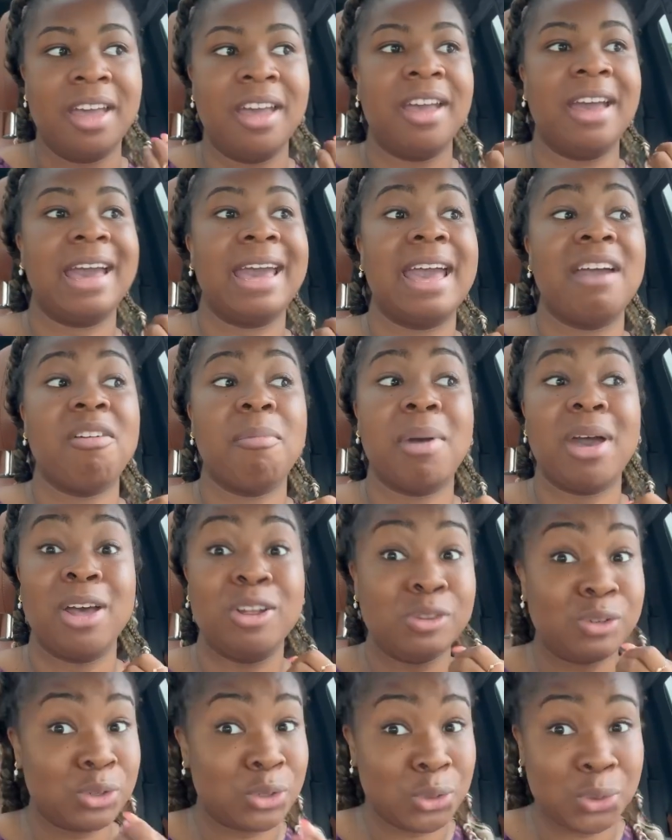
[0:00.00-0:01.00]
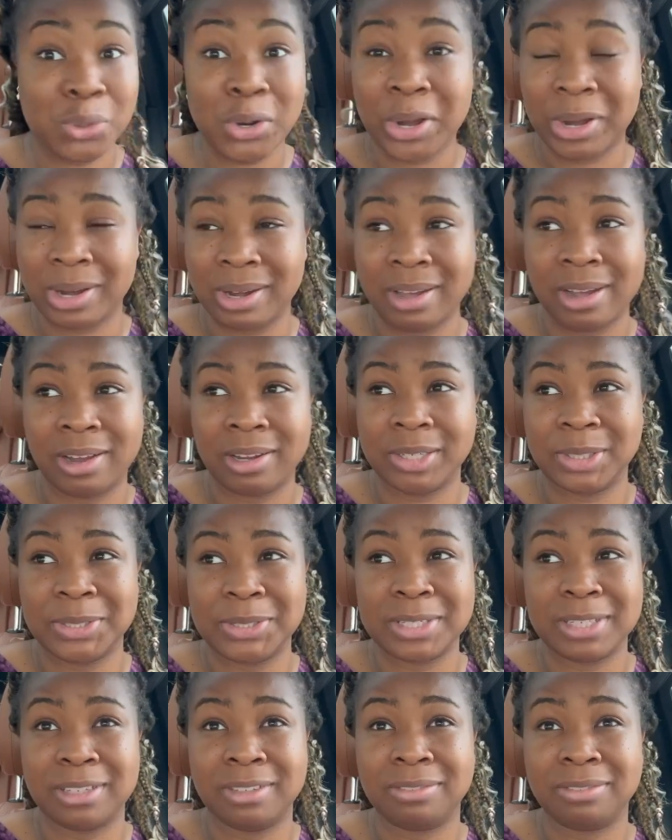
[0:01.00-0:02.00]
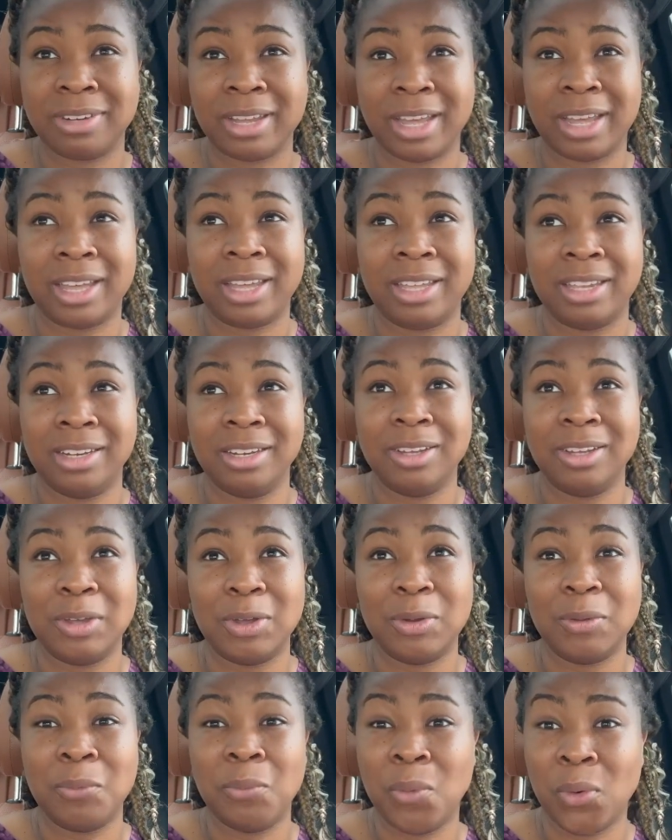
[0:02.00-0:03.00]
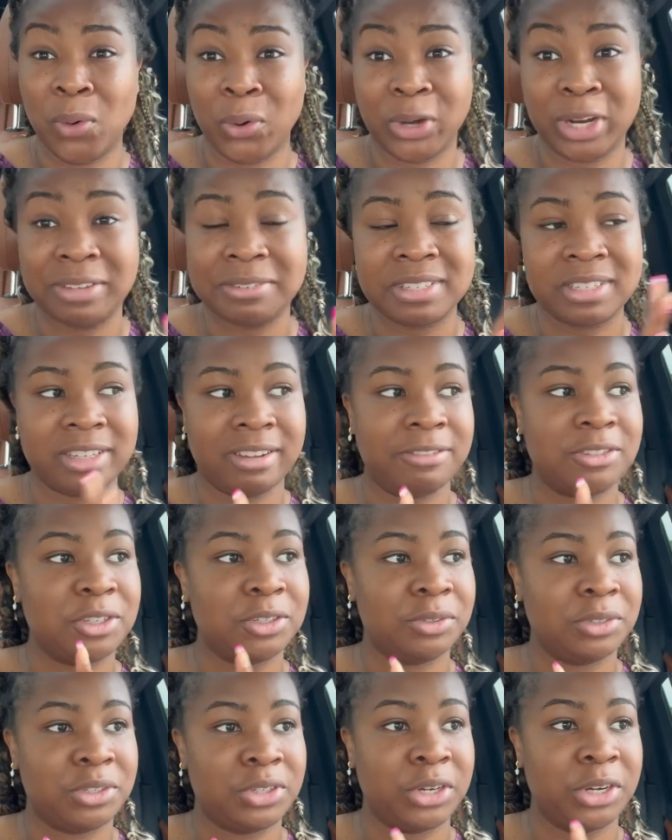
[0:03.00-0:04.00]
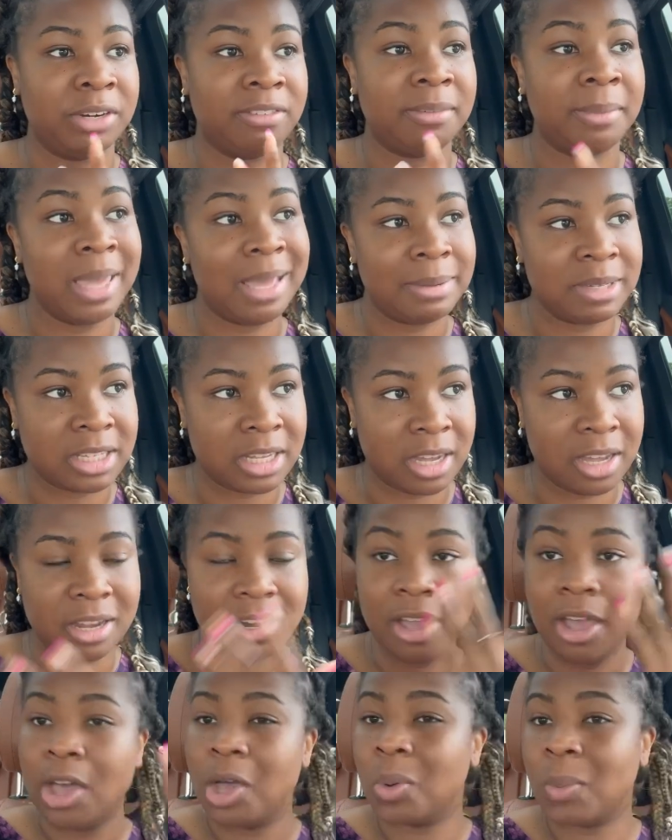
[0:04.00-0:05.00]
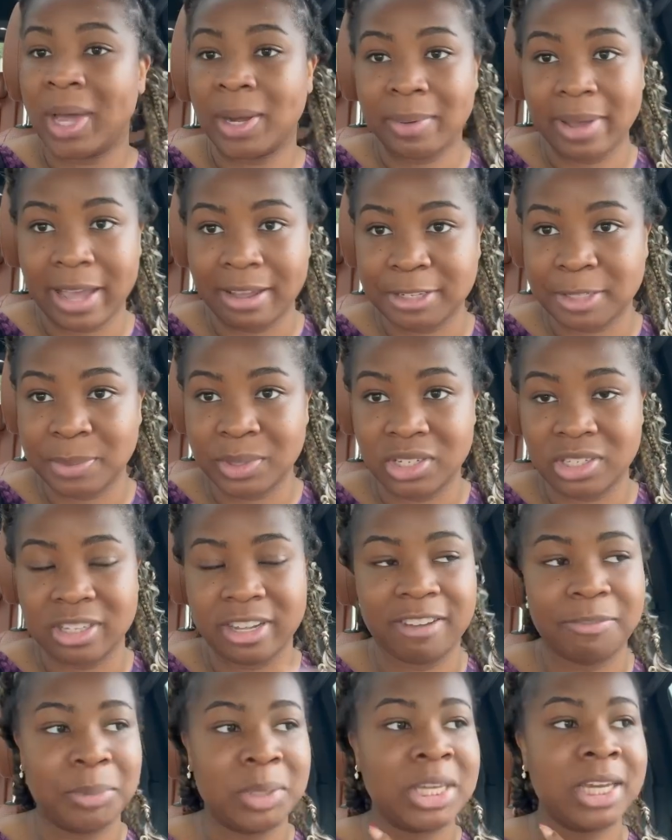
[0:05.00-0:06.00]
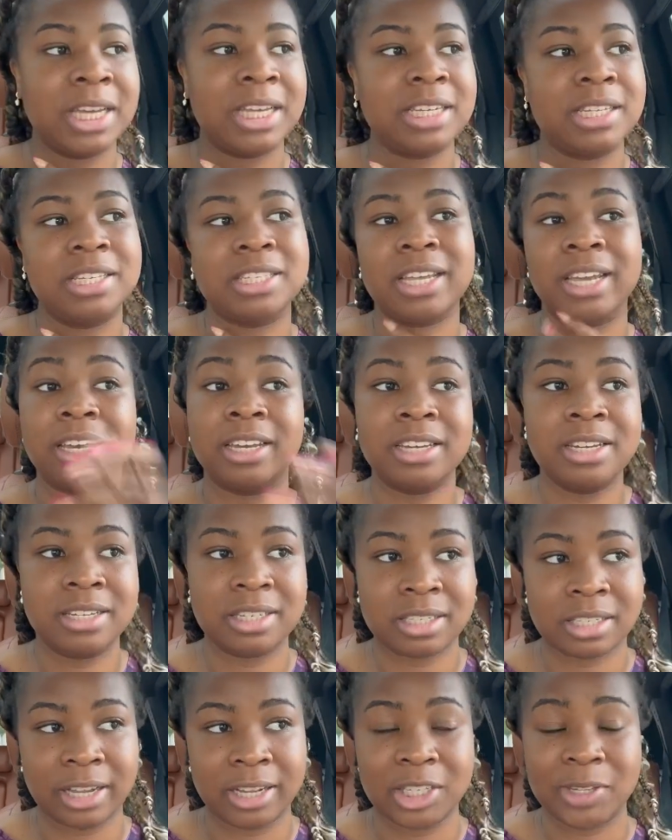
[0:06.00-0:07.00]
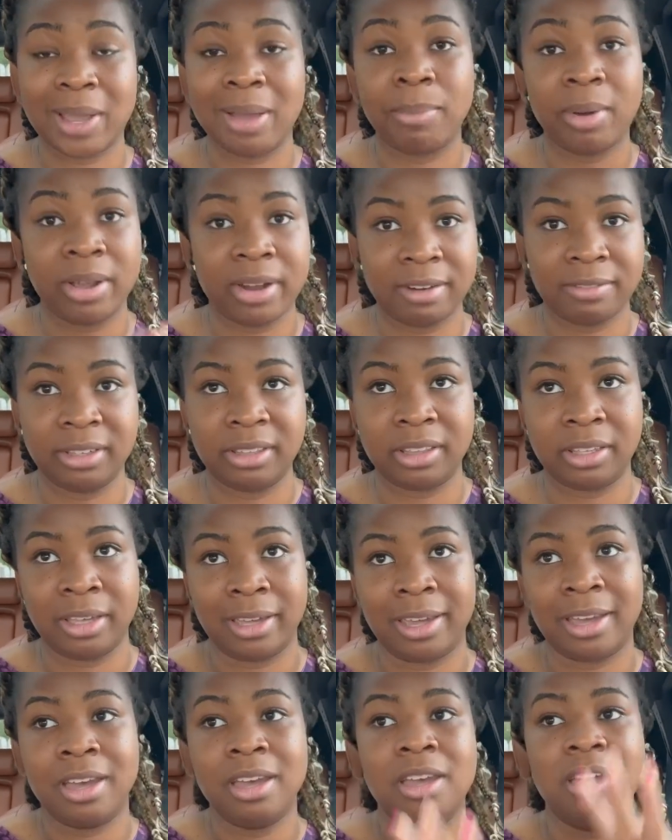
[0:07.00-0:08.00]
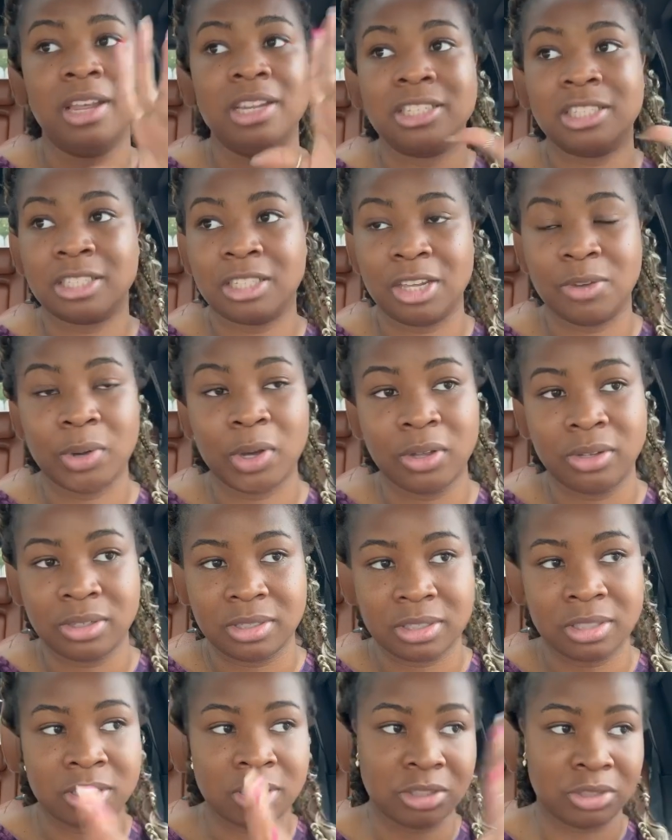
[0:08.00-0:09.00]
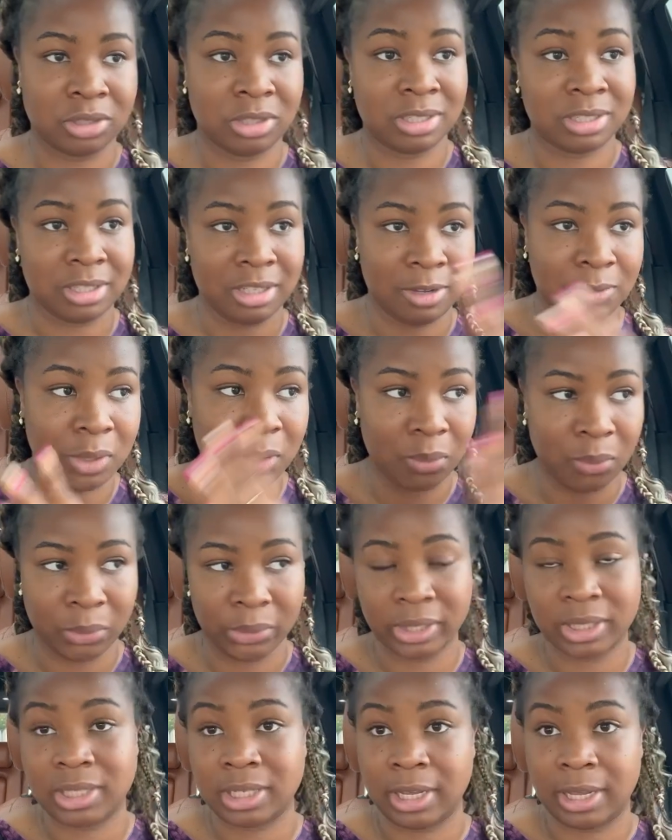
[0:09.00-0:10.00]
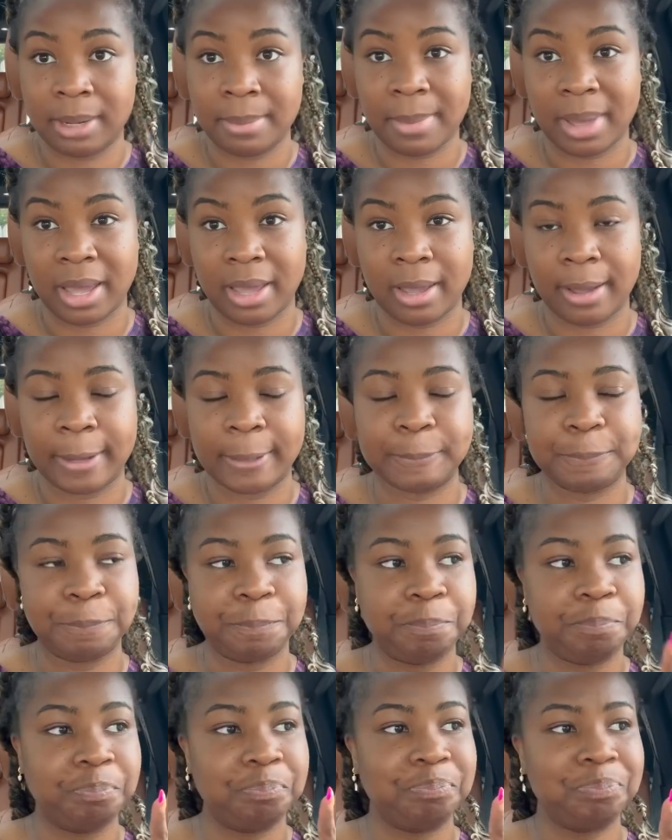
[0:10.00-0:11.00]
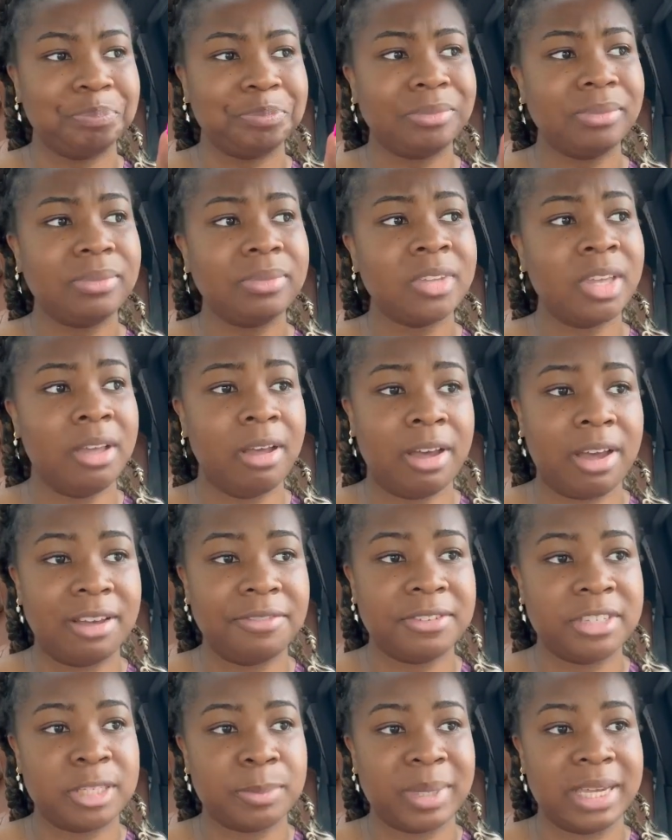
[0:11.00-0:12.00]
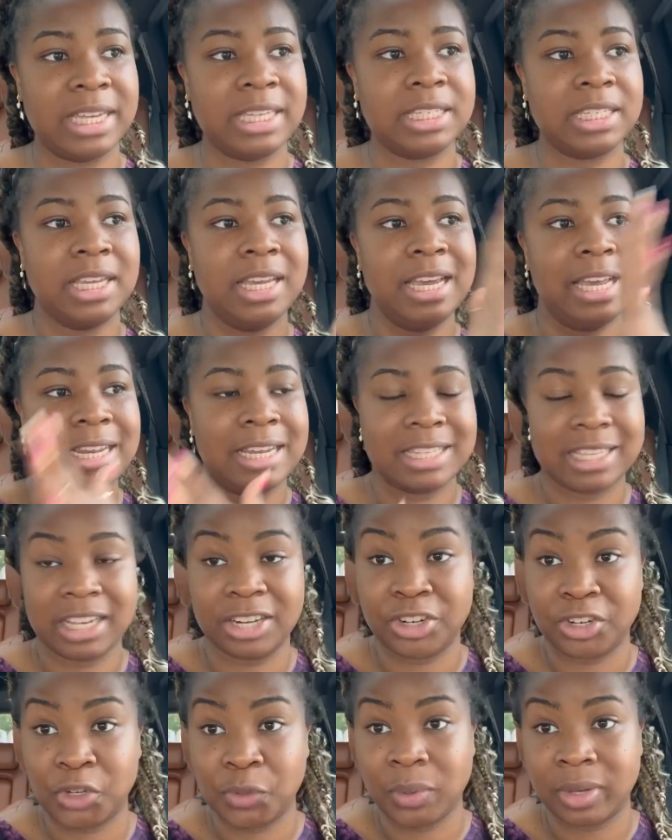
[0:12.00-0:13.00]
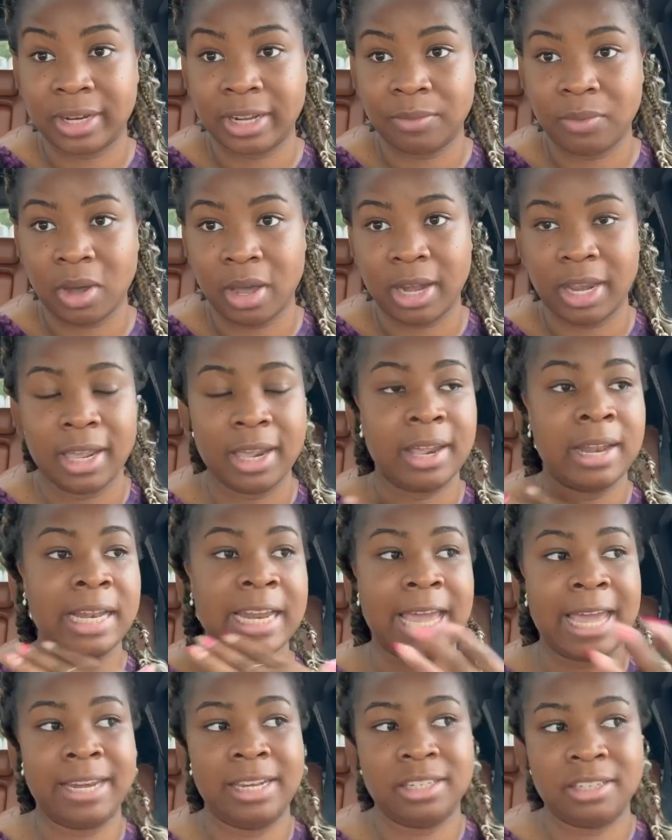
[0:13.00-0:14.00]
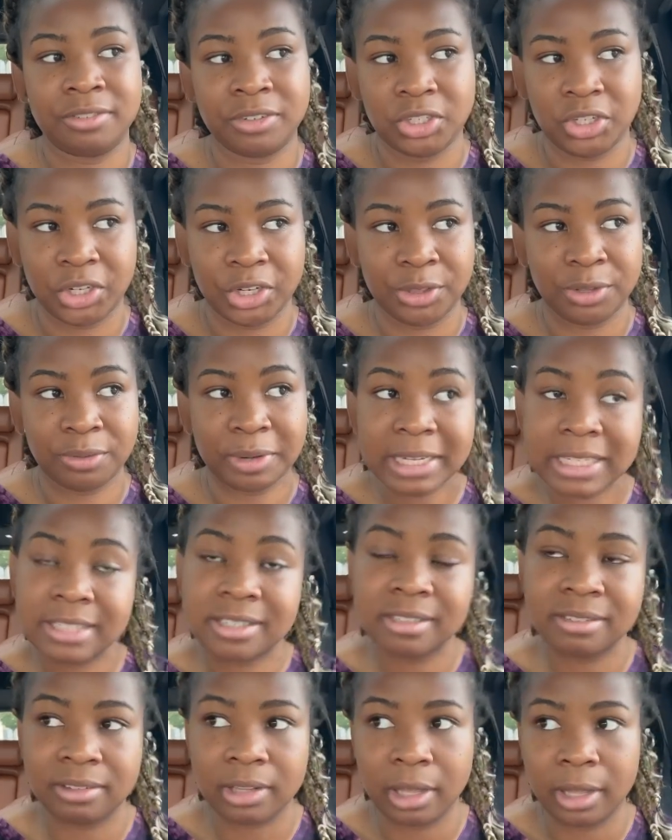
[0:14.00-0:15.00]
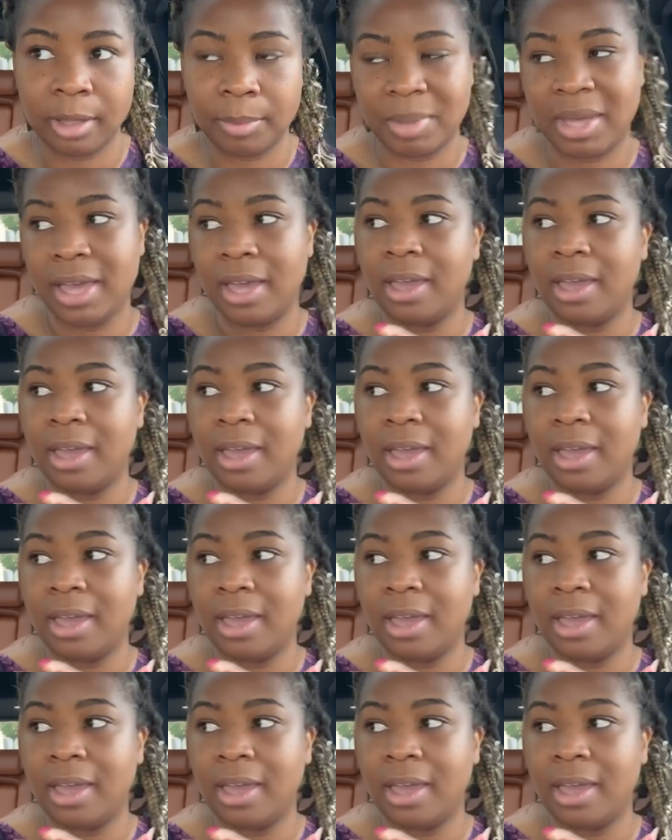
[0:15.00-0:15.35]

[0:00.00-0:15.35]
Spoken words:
I have about $200, if not more, of stuff to return from Amazon. Why do I have so much stuff? Because I couldn't decide, so I bought everything to see what worked in my office space, decided on the one I wanted, and now I need to return the rest of them.